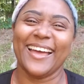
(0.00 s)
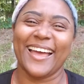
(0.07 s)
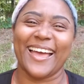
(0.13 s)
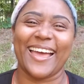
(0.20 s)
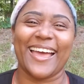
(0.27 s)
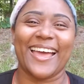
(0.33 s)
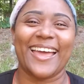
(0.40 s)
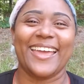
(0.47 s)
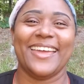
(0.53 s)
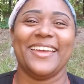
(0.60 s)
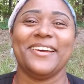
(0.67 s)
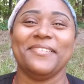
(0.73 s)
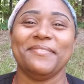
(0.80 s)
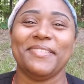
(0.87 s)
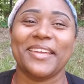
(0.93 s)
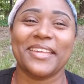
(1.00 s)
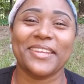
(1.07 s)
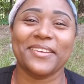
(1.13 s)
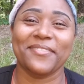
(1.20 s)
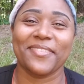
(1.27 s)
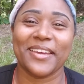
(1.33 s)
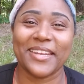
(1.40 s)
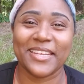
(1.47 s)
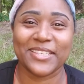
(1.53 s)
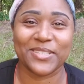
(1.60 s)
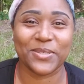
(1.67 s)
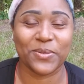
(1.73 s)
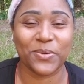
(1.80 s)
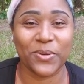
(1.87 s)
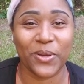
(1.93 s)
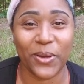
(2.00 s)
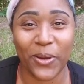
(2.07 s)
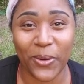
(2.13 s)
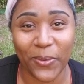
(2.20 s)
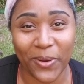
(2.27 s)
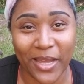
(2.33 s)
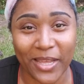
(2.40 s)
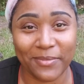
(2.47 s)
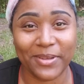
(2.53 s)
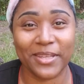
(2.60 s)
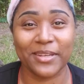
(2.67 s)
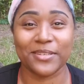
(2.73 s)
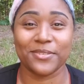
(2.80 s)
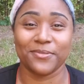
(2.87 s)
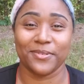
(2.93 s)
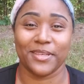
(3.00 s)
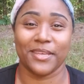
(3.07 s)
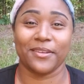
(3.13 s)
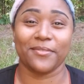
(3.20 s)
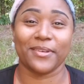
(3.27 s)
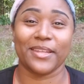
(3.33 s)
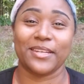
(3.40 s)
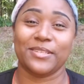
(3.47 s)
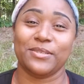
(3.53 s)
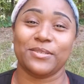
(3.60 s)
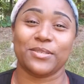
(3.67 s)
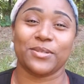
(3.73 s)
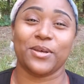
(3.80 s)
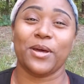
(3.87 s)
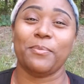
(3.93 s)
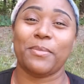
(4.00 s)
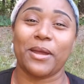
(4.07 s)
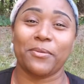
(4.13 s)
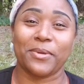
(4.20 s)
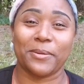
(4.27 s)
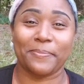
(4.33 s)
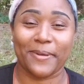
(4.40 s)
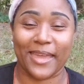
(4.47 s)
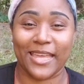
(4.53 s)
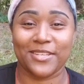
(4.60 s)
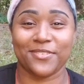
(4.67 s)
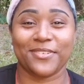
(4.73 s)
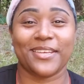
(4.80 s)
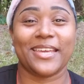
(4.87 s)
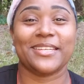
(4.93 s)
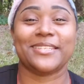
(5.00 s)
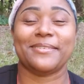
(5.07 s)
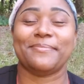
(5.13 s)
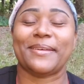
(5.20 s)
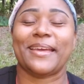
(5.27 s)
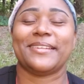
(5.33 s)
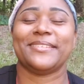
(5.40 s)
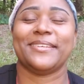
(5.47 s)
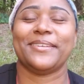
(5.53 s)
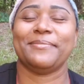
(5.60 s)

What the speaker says: I am getting ready to go. I am getting ready to start my repatriation back to the